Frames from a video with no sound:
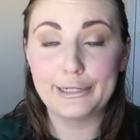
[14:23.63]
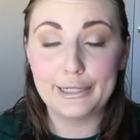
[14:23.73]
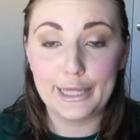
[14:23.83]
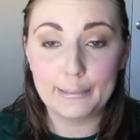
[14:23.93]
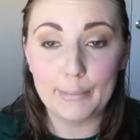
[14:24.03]

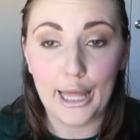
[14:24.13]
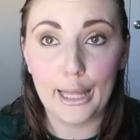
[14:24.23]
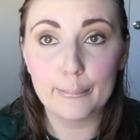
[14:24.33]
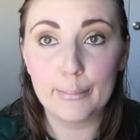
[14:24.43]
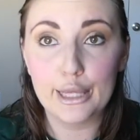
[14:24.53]
that
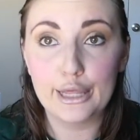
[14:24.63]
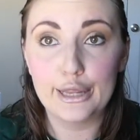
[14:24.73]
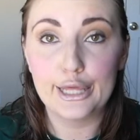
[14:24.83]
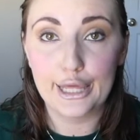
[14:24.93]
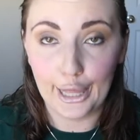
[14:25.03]
might be
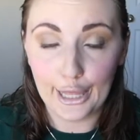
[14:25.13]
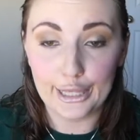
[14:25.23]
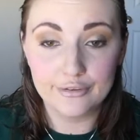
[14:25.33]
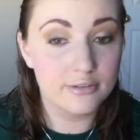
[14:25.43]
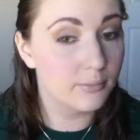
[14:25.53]
the
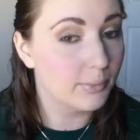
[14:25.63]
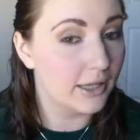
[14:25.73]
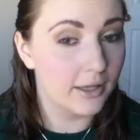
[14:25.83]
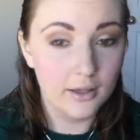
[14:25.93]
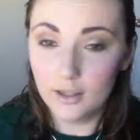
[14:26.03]
case,
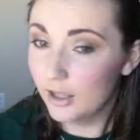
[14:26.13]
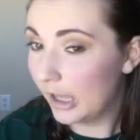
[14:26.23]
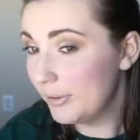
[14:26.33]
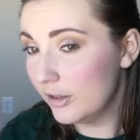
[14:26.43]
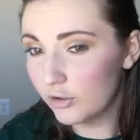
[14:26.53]
but
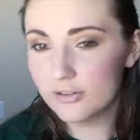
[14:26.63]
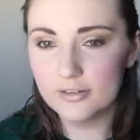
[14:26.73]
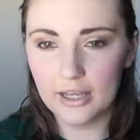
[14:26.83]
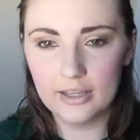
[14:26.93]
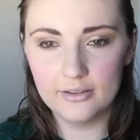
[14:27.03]
I mean, it looks
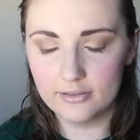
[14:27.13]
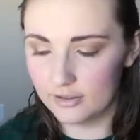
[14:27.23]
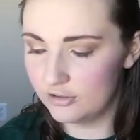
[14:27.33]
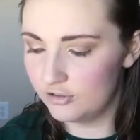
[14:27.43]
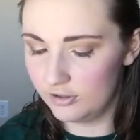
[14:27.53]
nice.
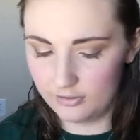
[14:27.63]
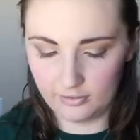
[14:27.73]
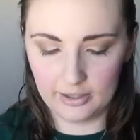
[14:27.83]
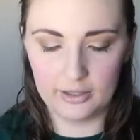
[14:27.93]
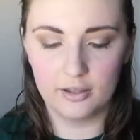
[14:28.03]
It's just
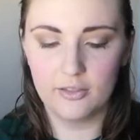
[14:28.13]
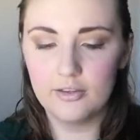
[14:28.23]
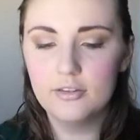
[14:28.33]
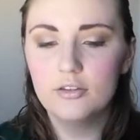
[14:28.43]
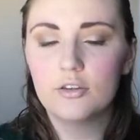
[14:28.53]
like,
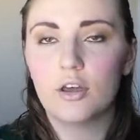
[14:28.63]
this is